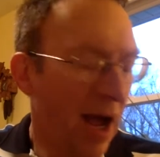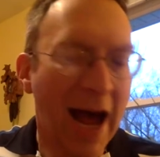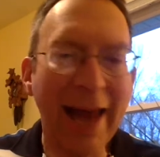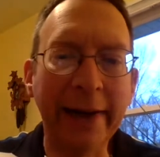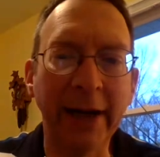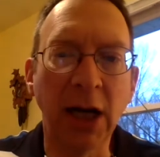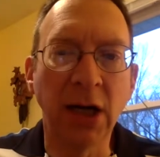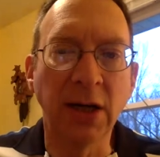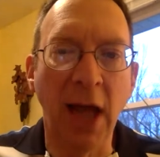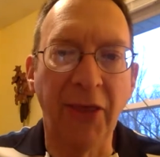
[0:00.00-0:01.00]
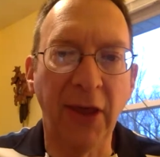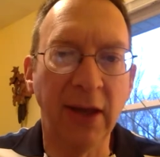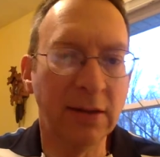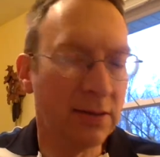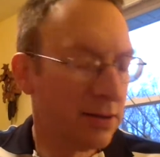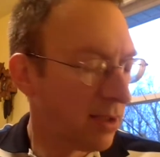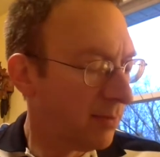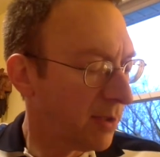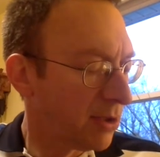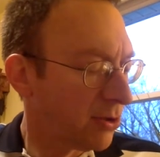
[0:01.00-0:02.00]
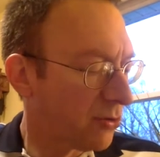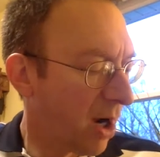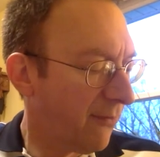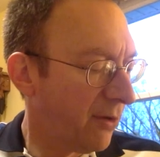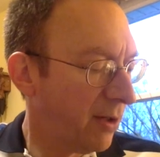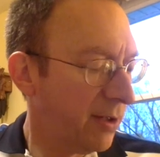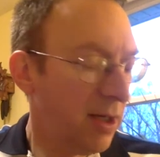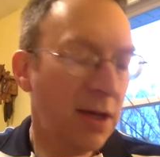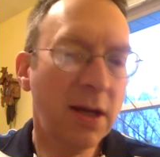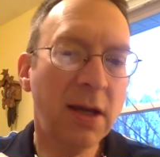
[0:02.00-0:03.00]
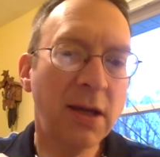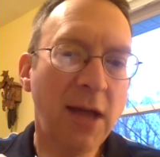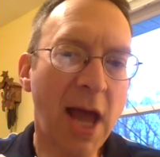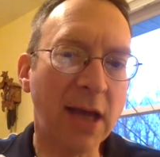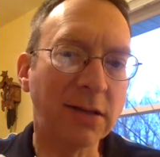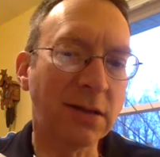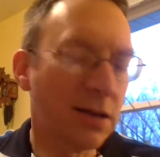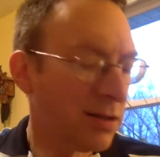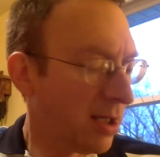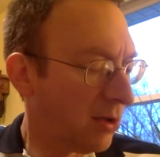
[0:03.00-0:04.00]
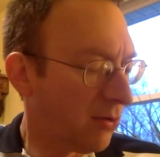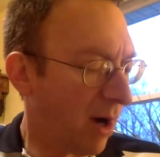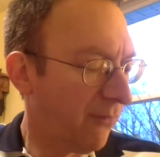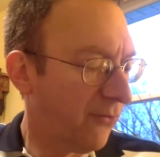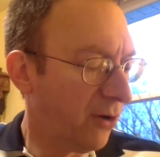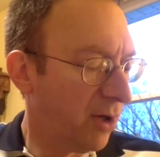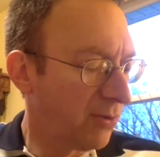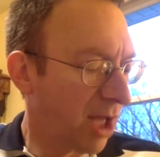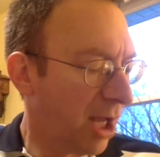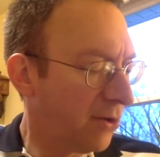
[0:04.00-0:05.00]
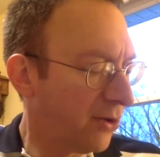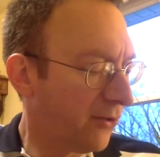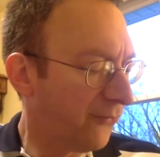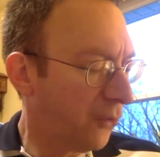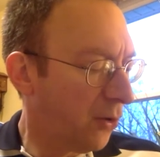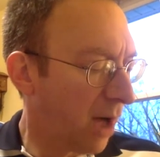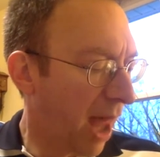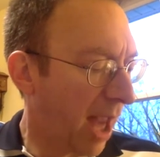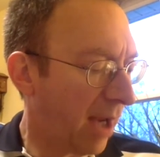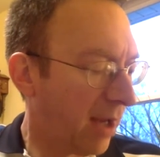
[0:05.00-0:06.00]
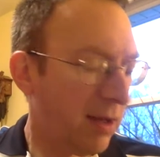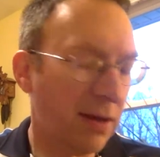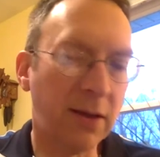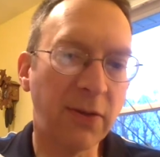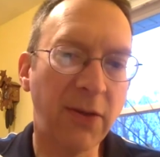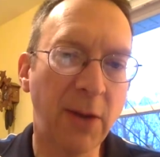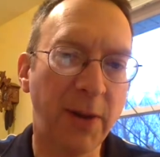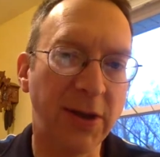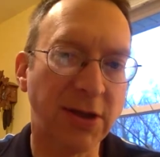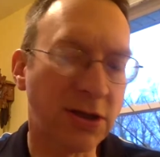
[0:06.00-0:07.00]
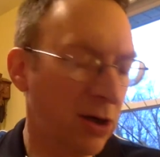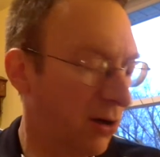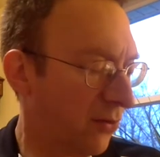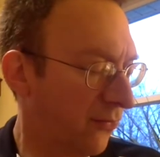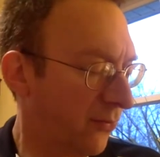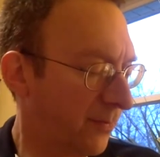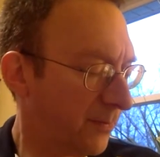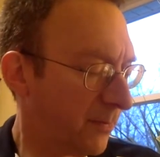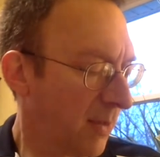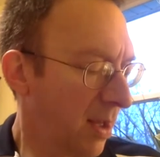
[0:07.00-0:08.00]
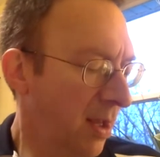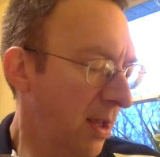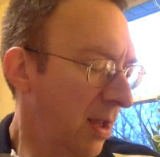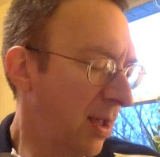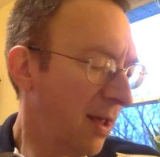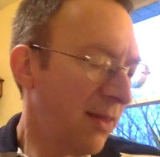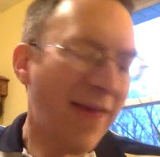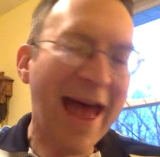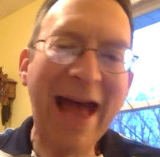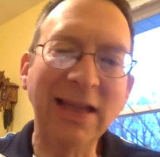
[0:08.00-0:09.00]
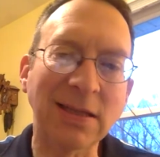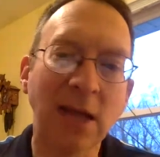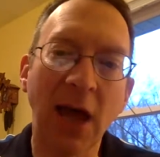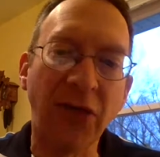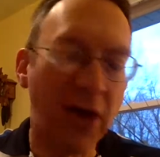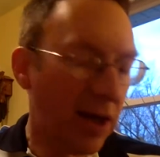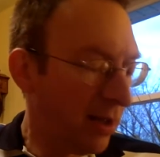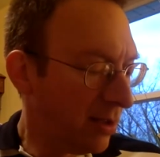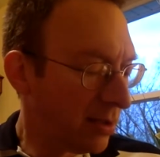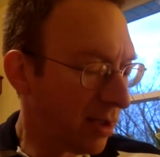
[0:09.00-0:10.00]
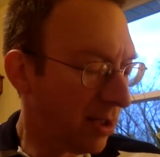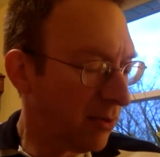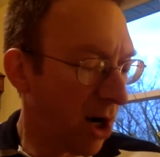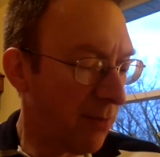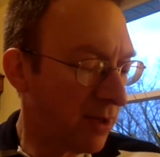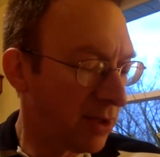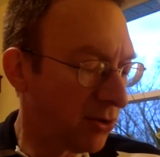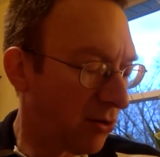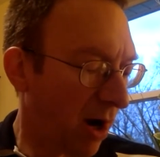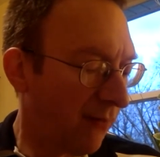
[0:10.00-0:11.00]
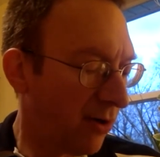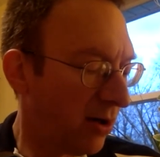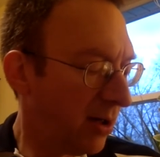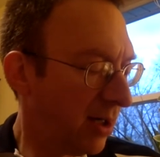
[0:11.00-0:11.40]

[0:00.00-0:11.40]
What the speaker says: I didn't hear nothing, said Mrs. Driver. Yes, said Crabfur. It was under the floor light, there by the stove. That's nothing, said Mrs. Driver.